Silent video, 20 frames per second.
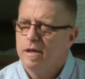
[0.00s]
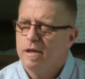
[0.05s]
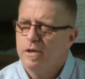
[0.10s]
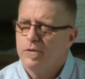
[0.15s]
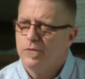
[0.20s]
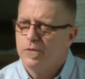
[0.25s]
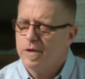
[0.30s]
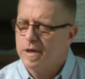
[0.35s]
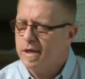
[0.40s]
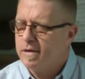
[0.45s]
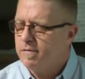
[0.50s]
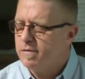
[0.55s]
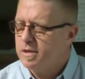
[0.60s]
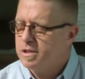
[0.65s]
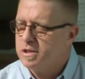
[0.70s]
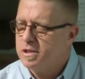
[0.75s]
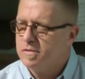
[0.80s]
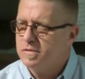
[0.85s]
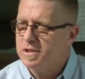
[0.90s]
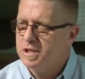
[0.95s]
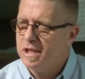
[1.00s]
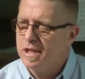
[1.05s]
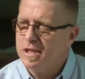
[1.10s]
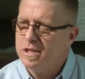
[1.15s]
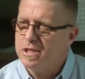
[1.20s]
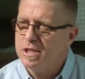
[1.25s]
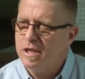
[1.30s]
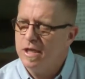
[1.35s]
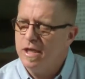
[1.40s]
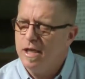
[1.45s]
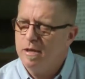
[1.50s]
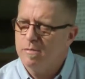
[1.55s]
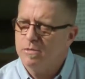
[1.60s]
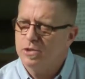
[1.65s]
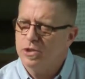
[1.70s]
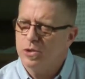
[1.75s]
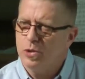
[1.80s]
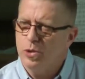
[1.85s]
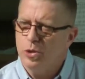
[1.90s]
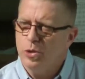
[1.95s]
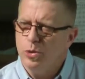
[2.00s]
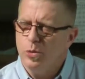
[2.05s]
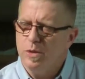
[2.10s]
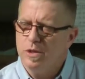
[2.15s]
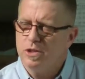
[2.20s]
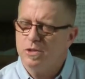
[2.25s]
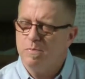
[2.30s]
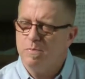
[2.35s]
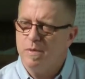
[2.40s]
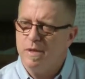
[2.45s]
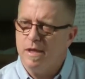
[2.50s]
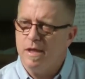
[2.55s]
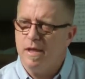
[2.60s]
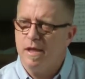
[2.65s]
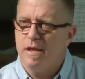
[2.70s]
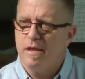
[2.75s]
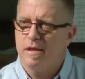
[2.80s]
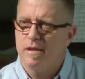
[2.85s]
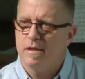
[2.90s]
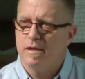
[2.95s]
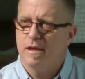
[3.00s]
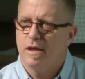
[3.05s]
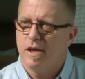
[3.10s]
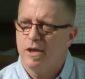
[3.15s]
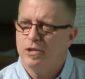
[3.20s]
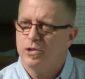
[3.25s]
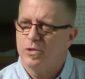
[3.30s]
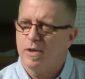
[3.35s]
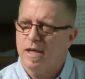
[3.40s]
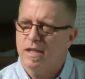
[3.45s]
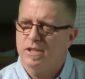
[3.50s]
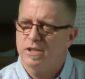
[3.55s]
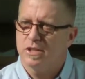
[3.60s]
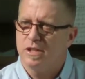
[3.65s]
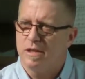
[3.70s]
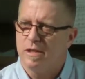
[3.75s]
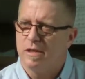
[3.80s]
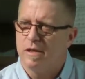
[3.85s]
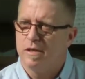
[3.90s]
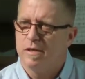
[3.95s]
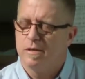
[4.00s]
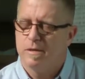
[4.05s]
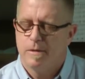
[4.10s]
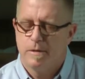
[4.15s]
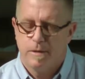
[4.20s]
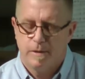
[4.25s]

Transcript: the forgiveness of sins in Him. So, who is being addressed here?